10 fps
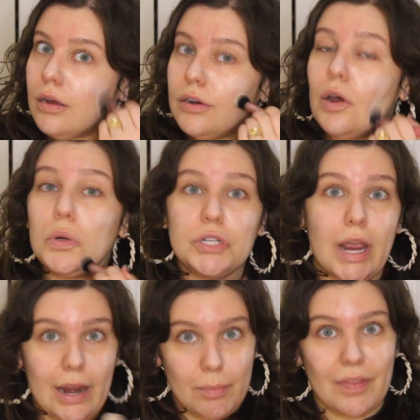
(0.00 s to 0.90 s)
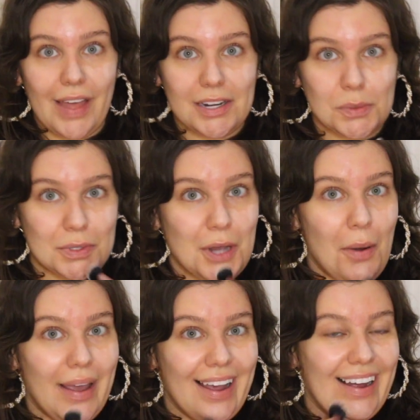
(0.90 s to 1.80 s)
no shade, but that's what's
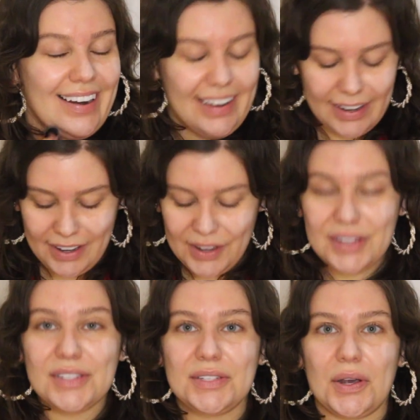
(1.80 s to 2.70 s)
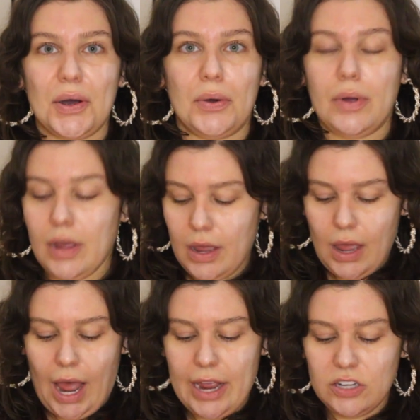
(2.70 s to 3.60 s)
going on. So
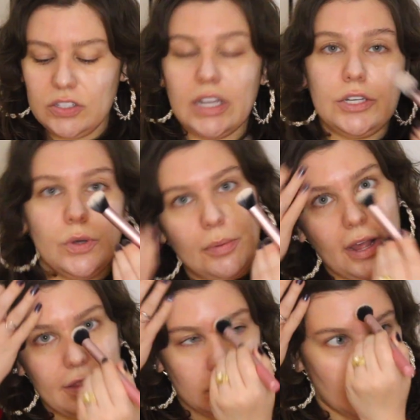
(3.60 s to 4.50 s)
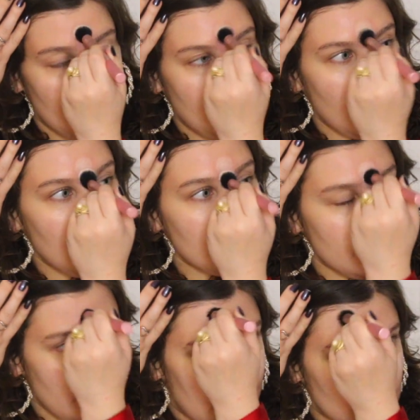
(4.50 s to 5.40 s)
I just like to apply this with a
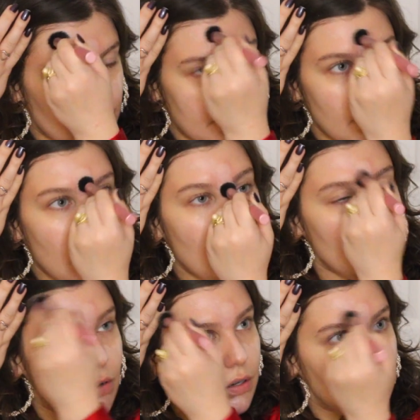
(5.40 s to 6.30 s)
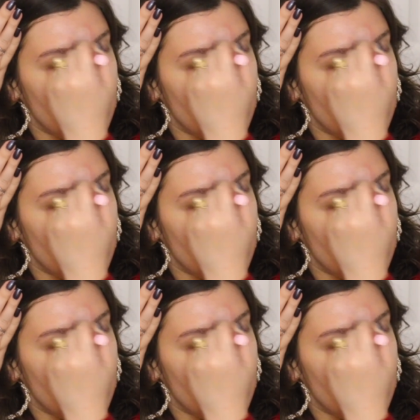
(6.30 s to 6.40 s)
brush, as we know,